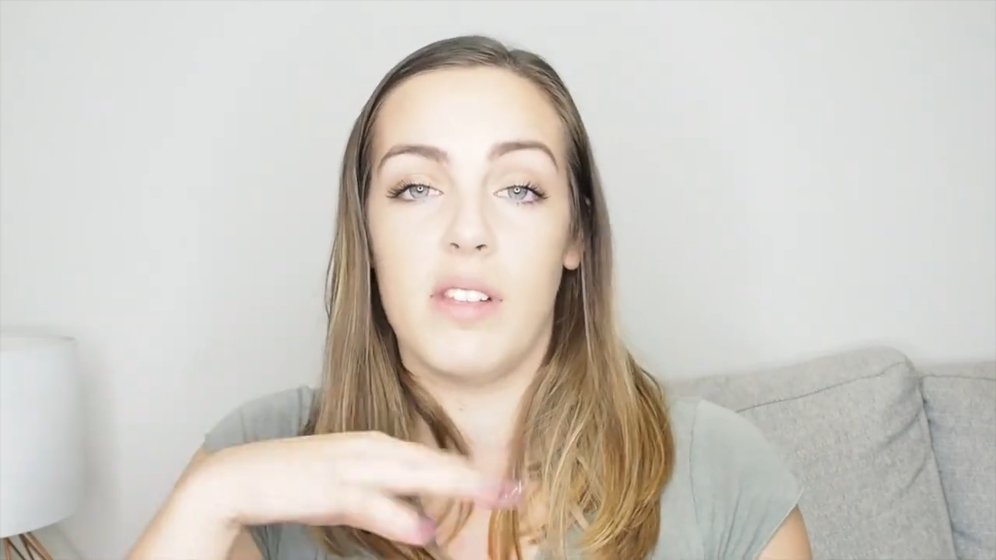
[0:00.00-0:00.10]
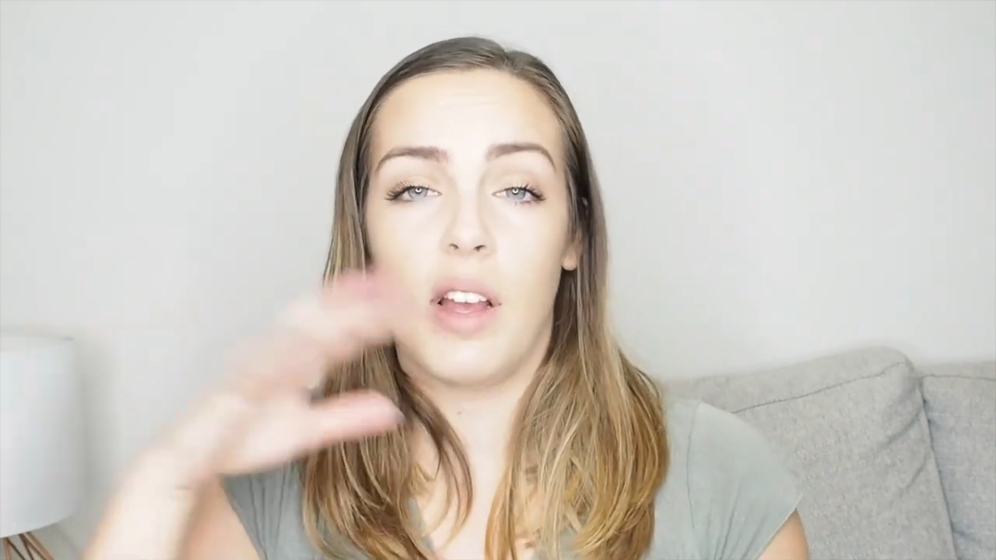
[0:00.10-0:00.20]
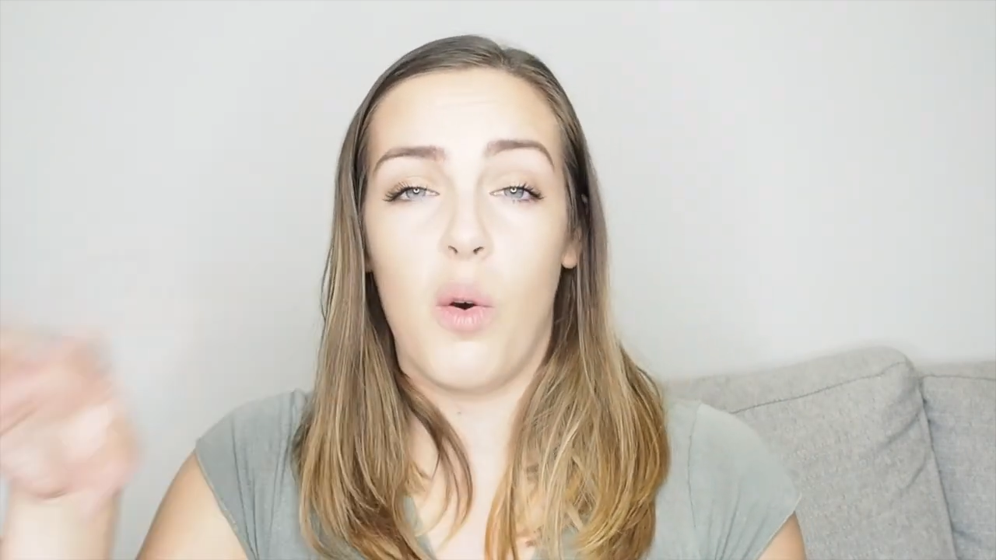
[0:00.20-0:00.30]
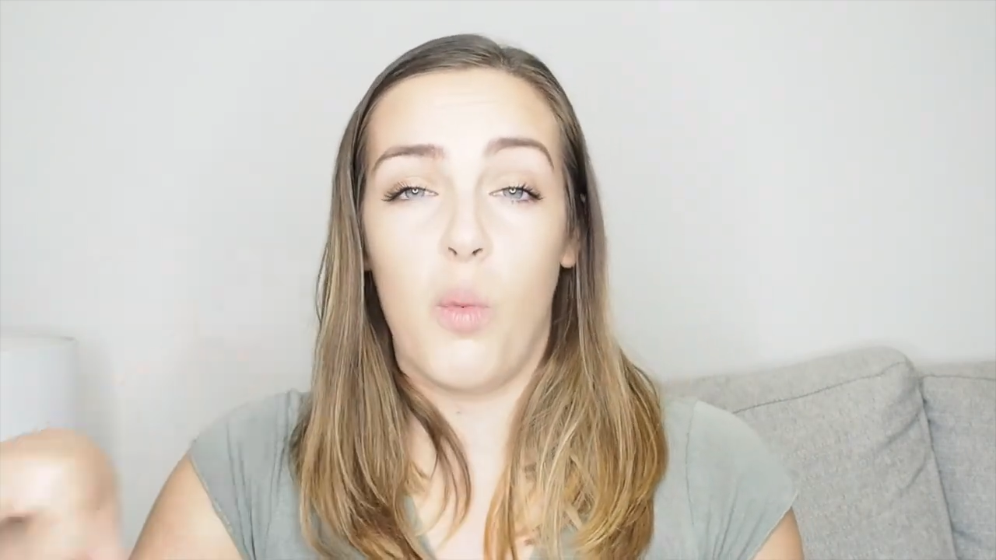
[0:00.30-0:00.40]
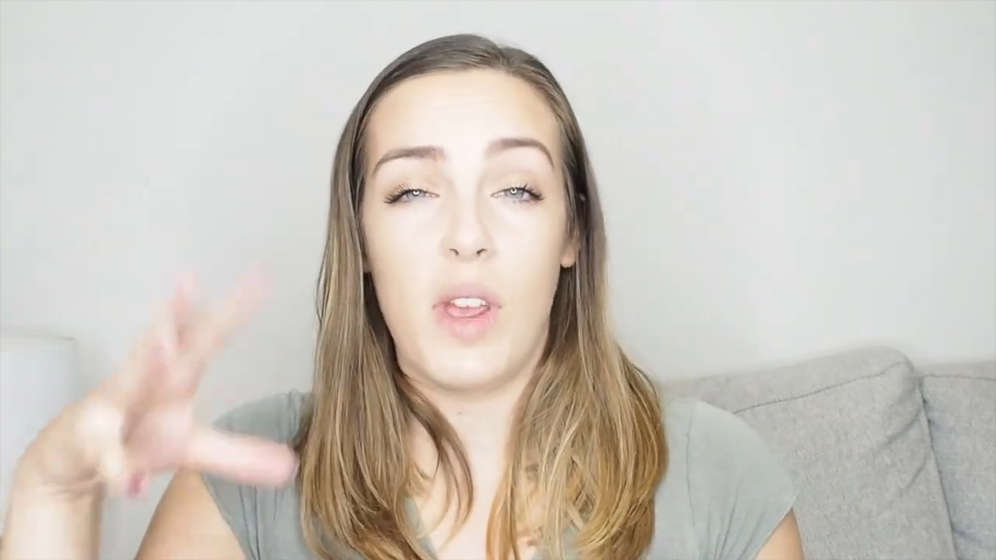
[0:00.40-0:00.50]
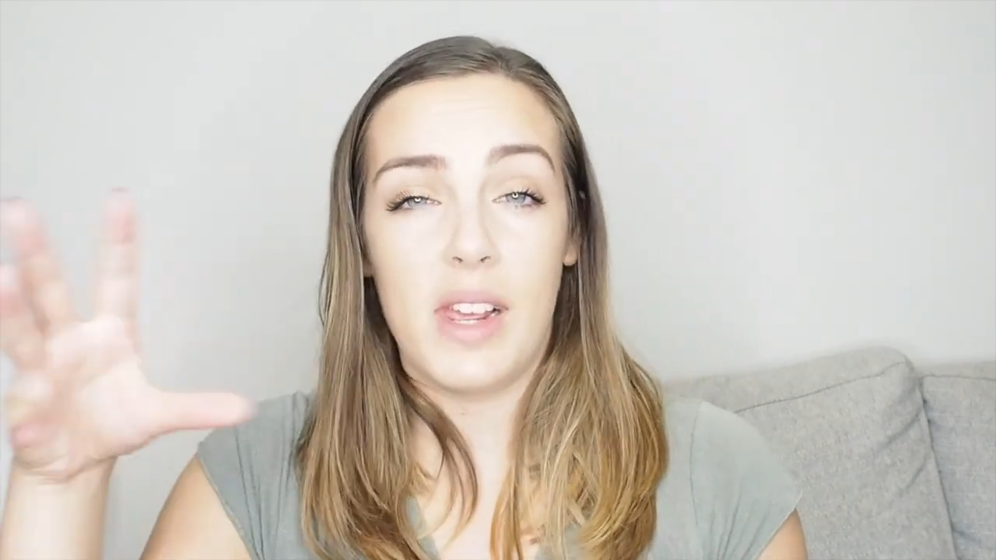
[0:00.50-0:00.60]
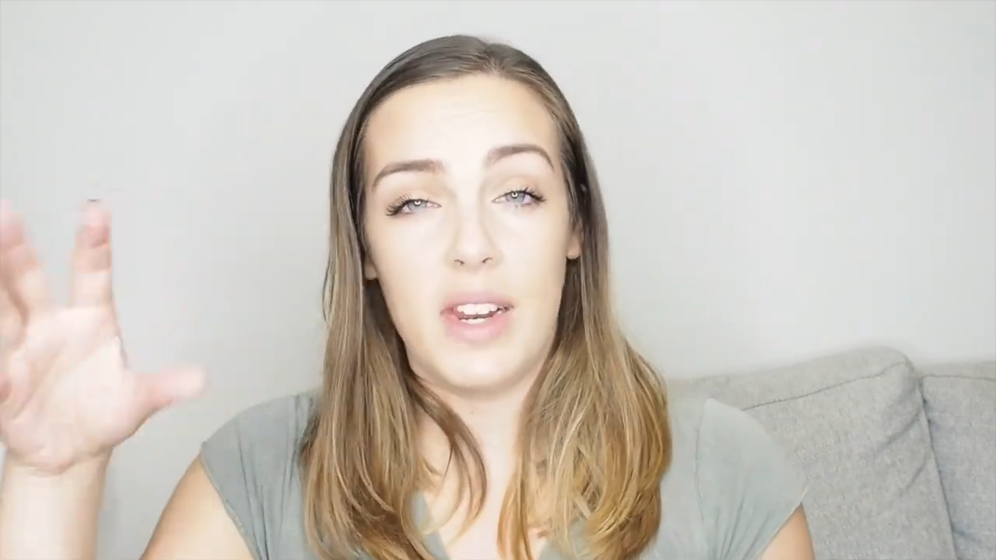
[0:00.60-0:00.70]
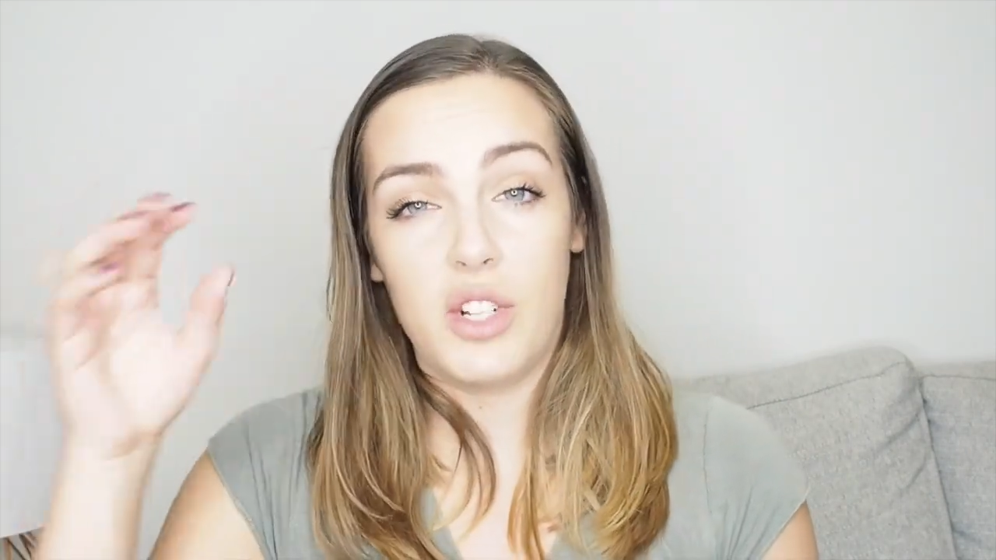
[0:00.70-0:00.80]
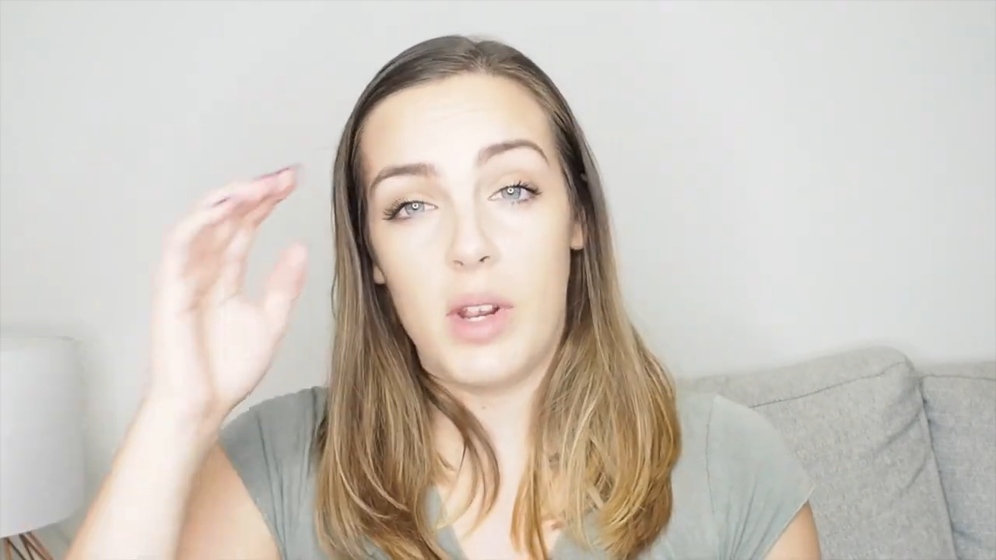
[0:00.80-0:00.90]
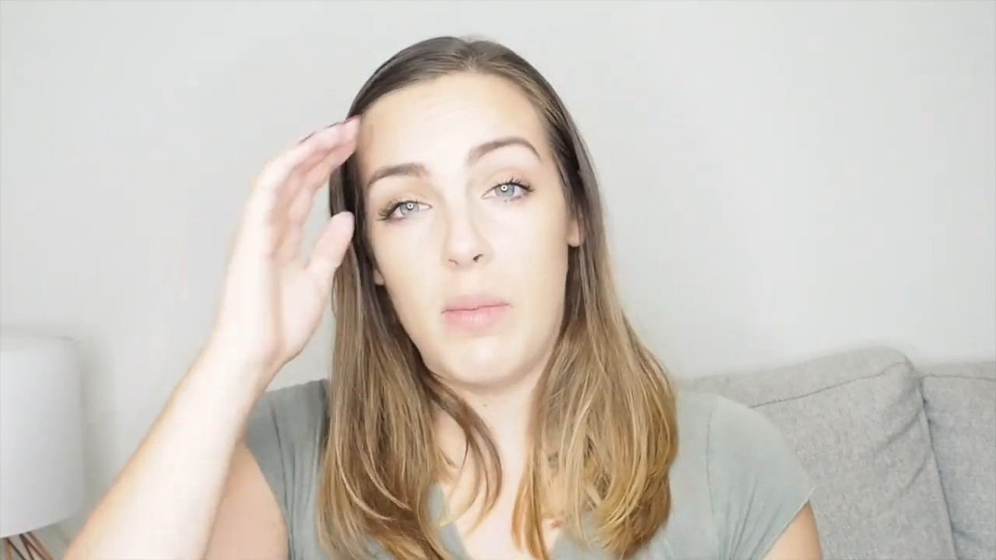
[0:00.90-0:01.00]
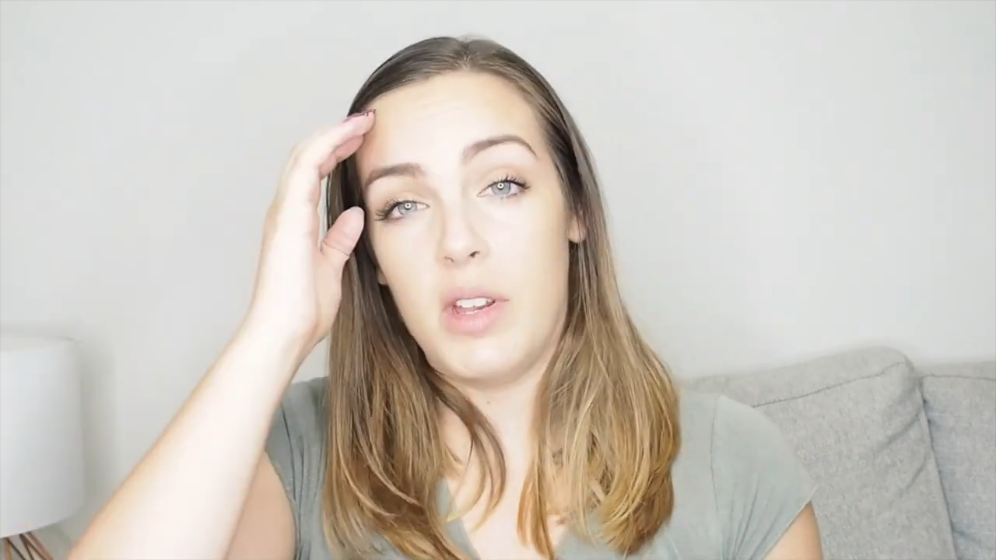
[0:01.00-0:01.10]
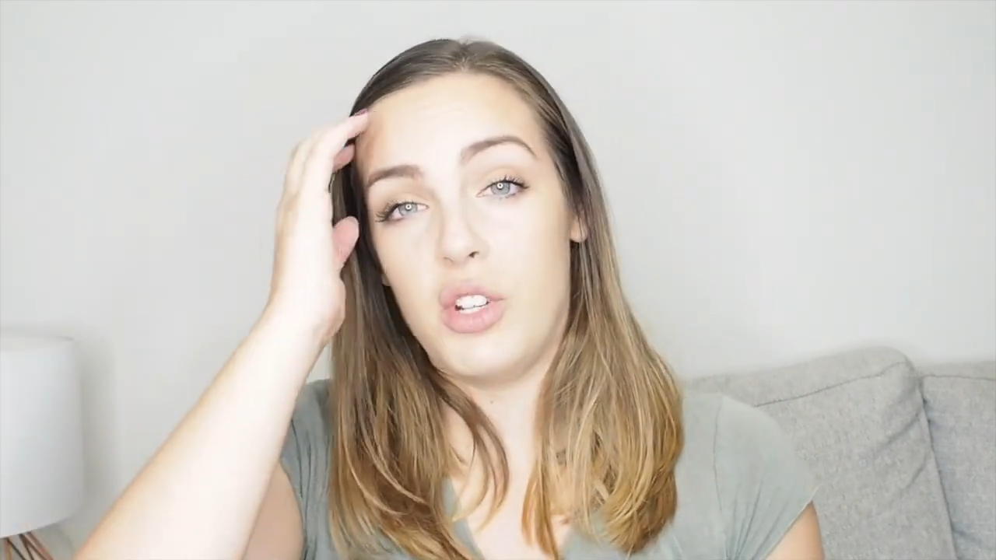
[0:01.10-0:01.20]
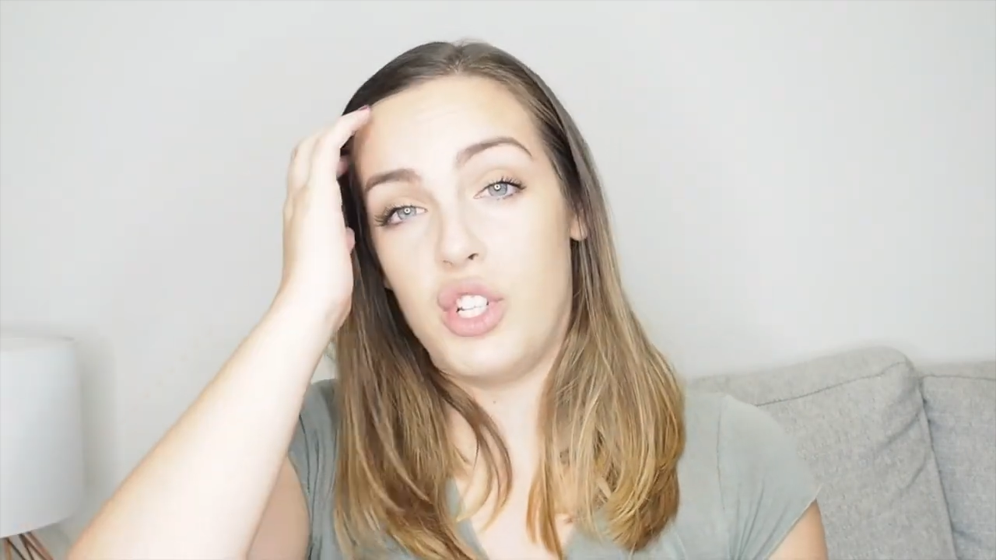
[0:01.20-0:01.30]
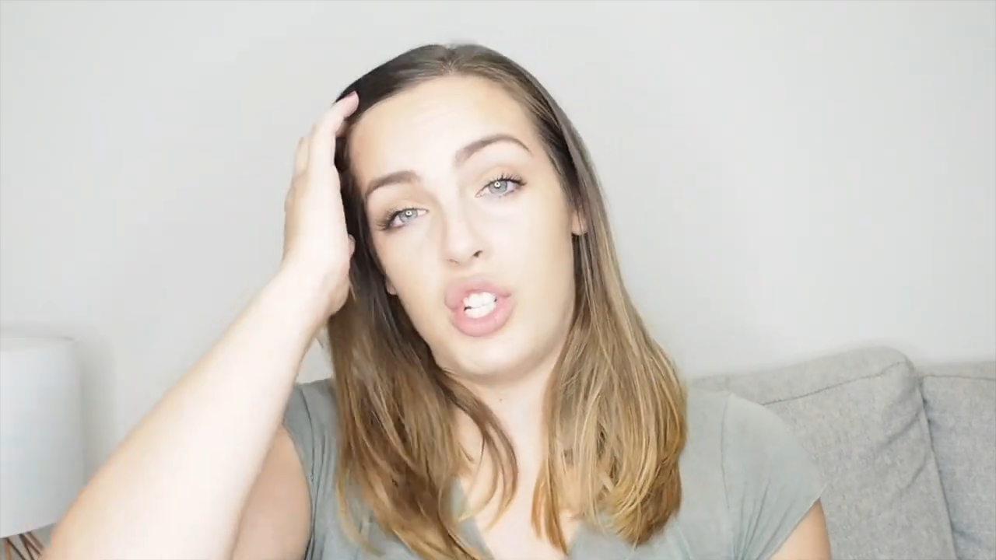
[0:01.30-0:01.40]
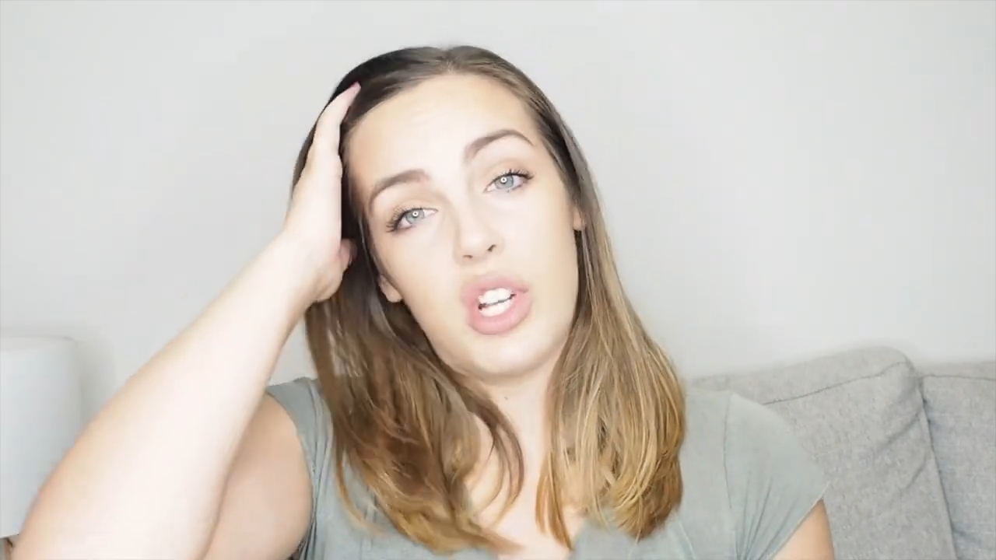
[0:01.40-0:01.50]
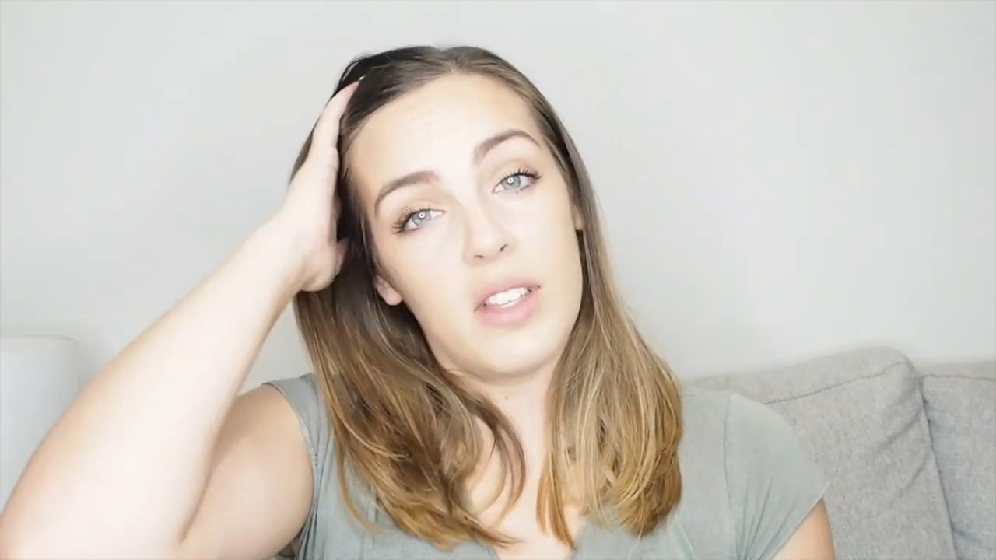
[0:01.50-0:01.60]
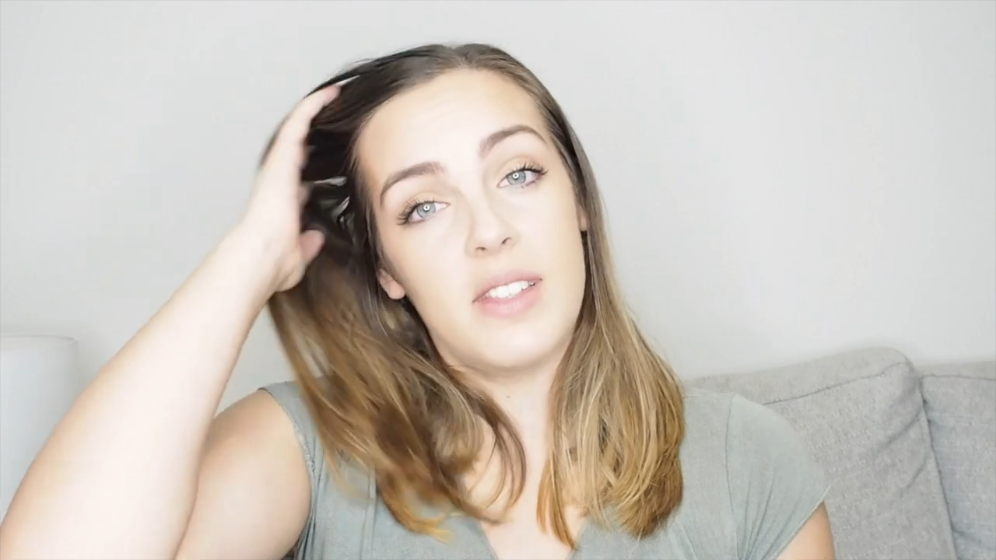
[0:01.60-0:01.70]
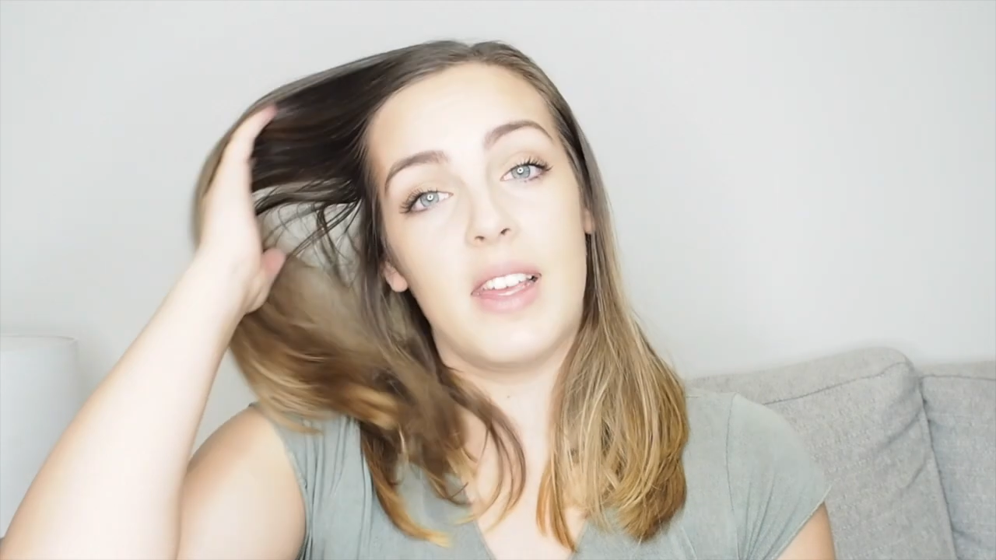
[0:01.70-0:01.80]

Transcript: like a weekly treatment just